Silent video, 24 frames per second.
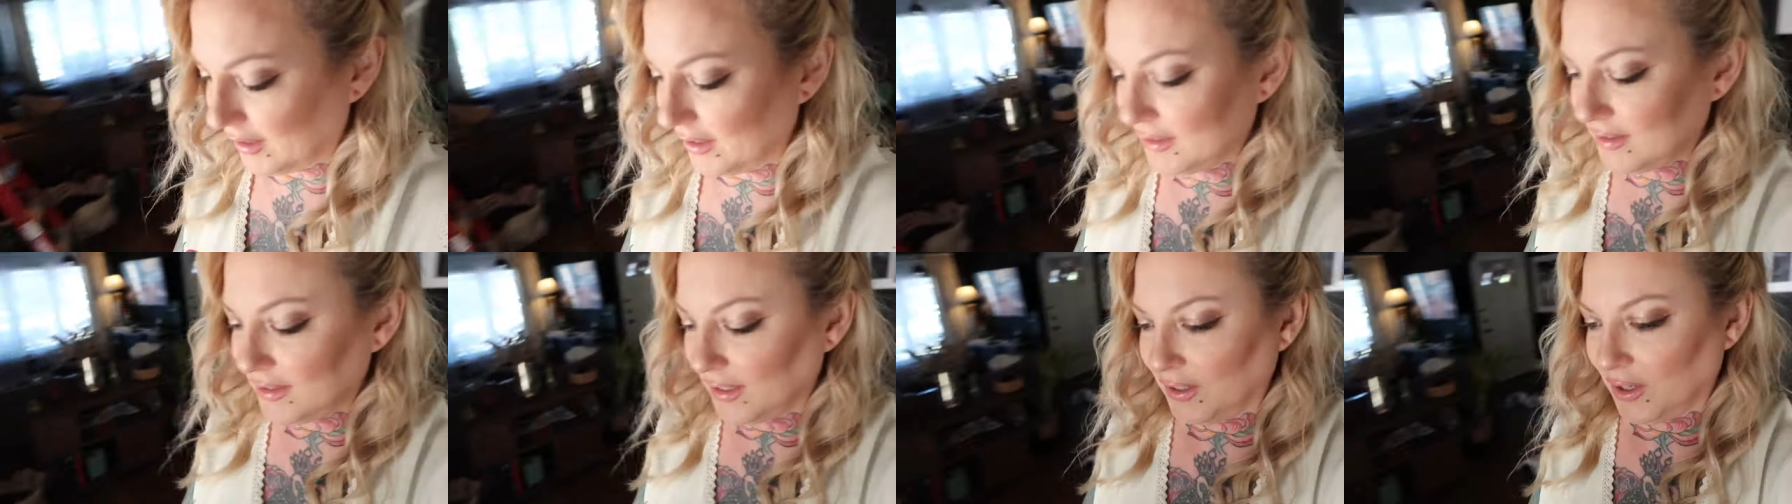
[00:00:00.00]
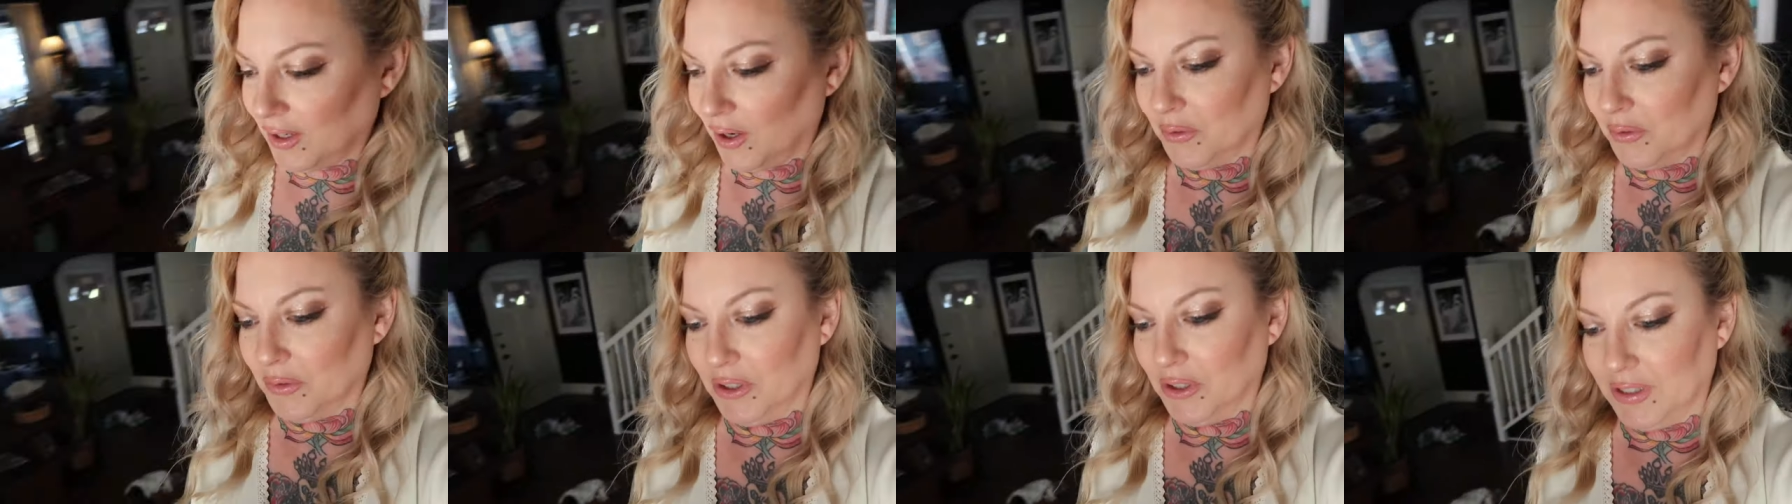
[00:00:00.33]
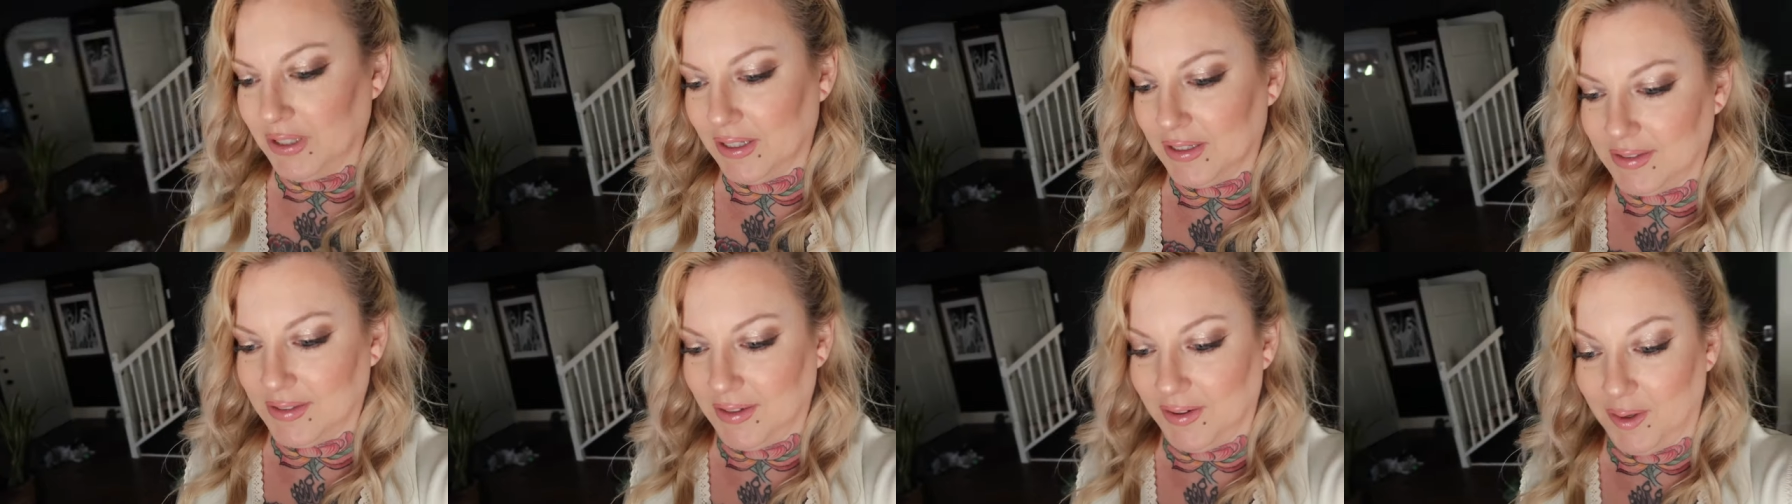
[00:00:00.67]
this I got really
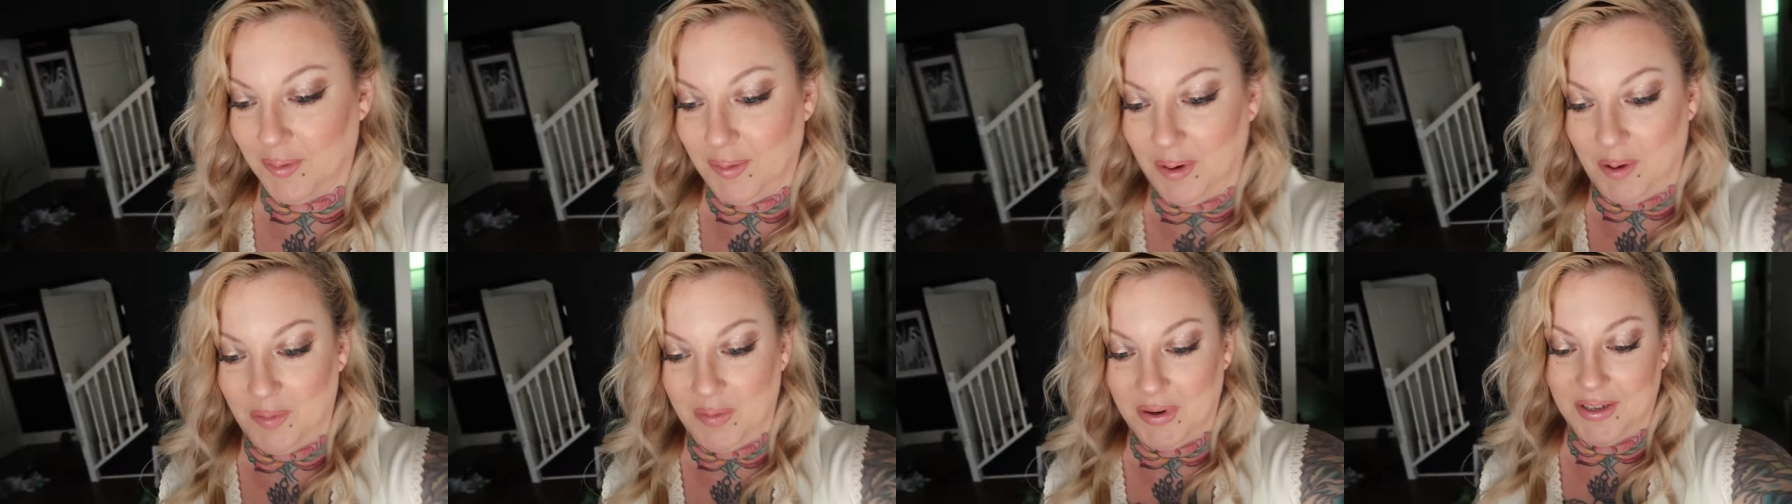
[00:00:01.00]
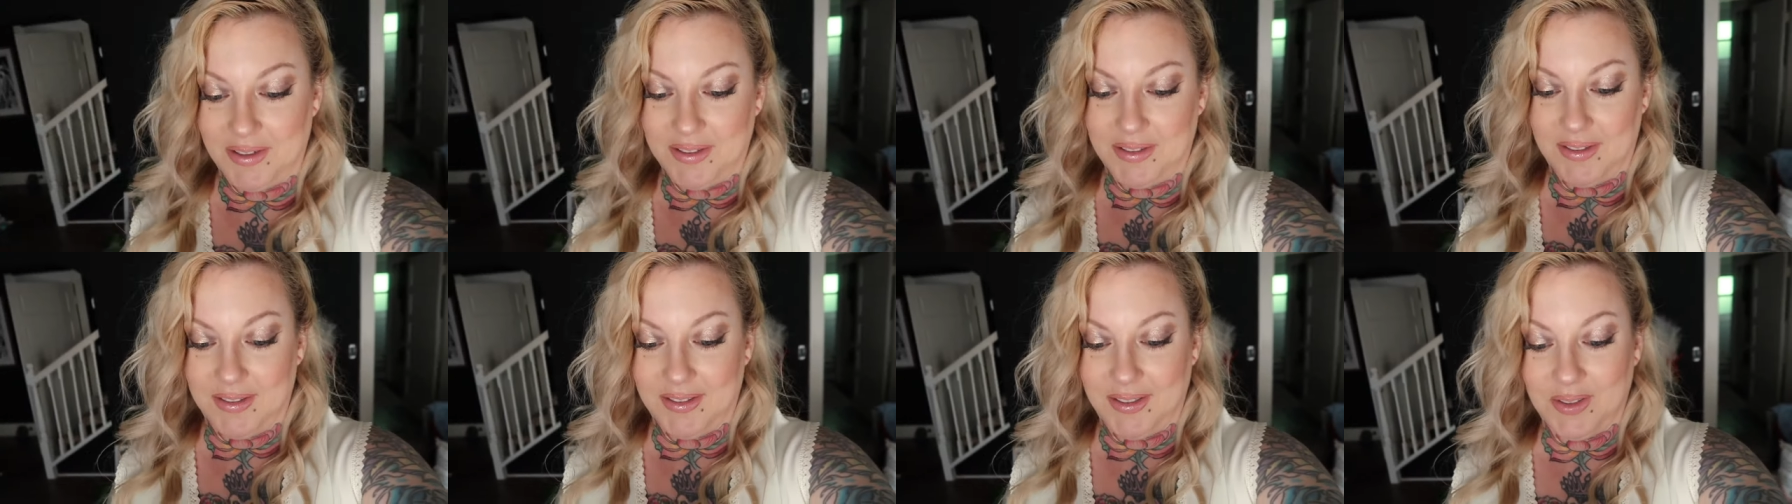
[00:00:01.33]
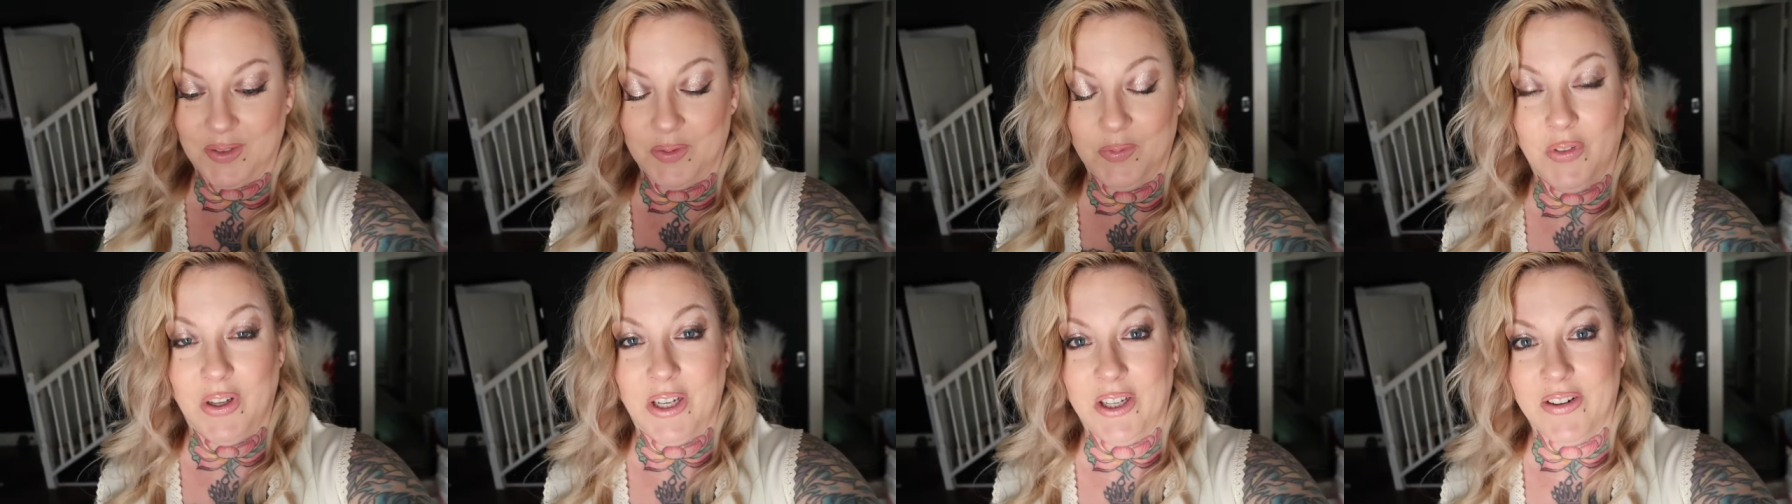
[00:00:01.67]
excited about because this
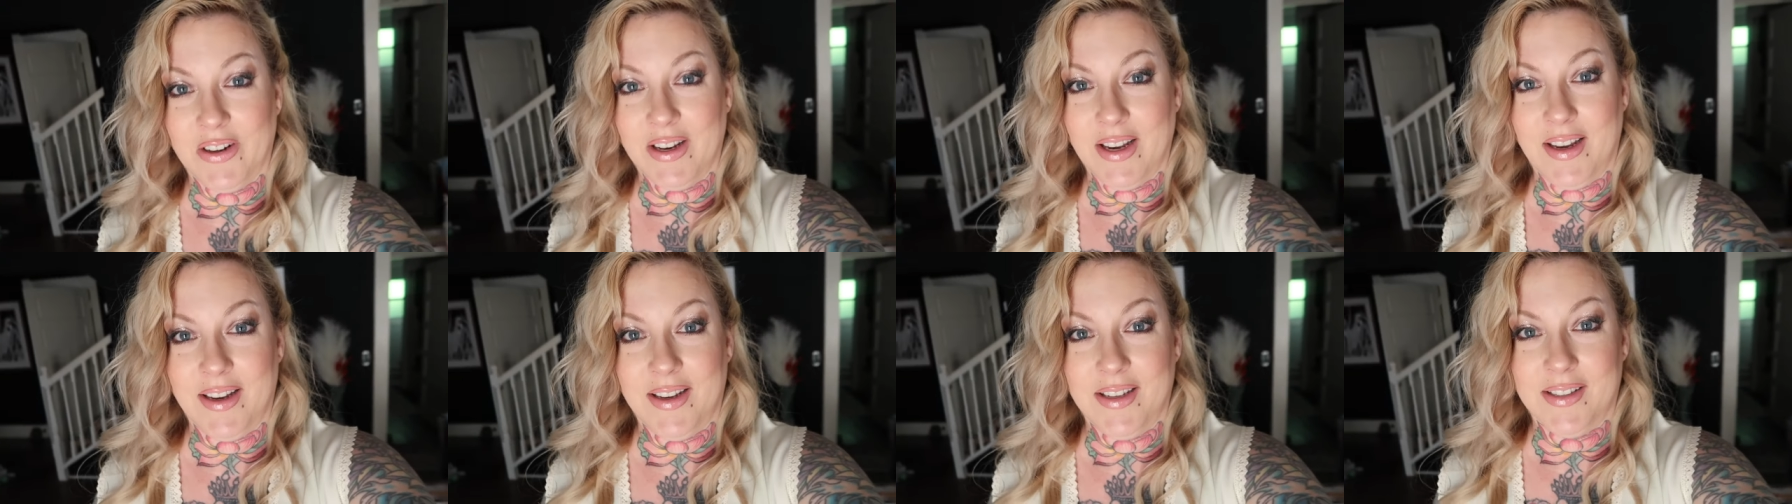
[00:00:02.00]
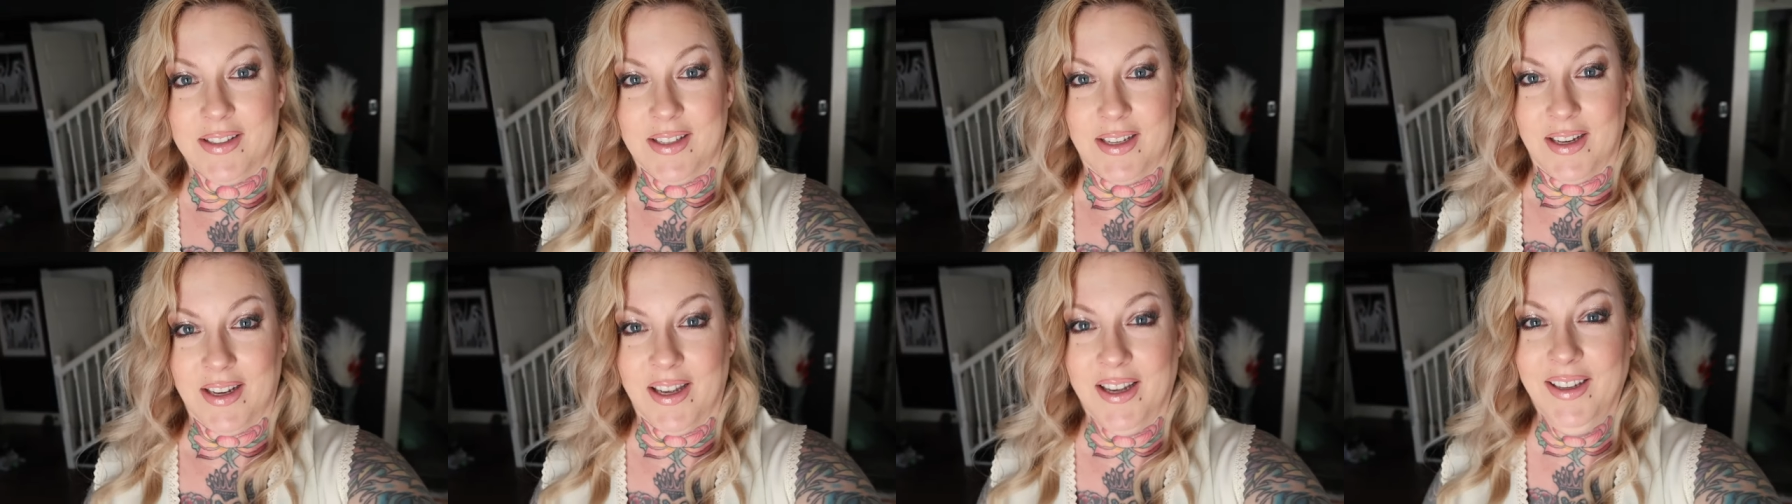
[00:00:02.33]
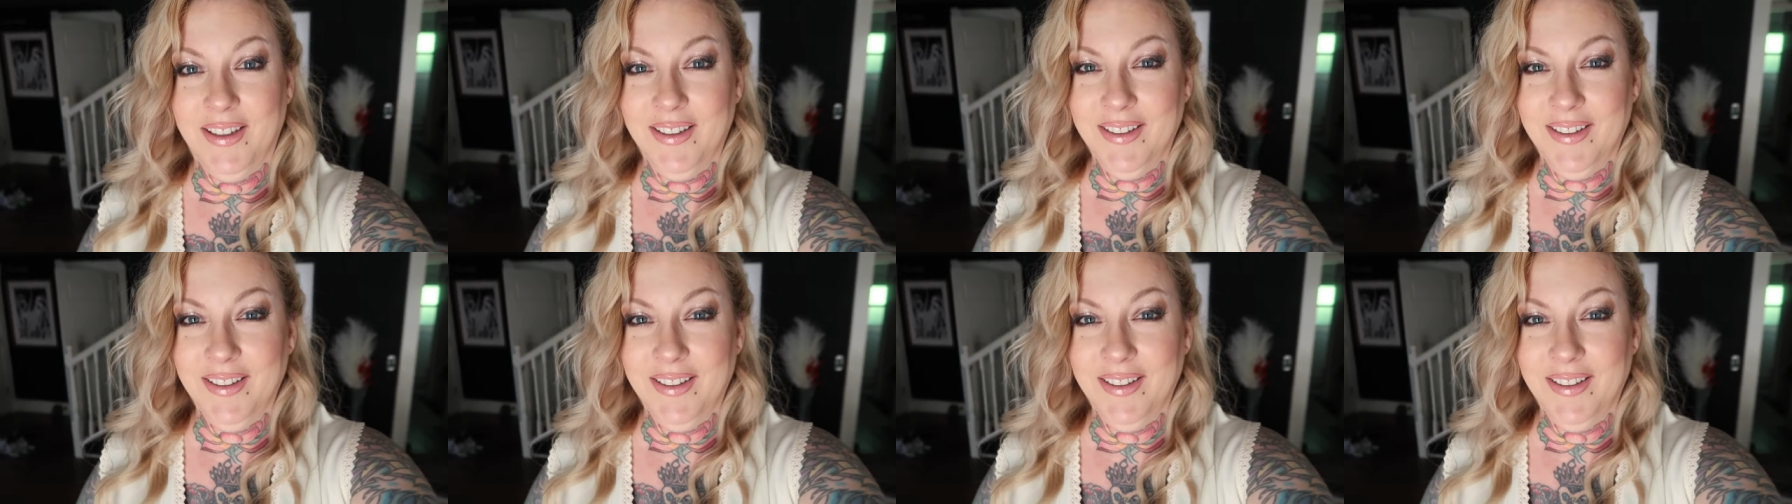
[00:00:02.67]
is very easy.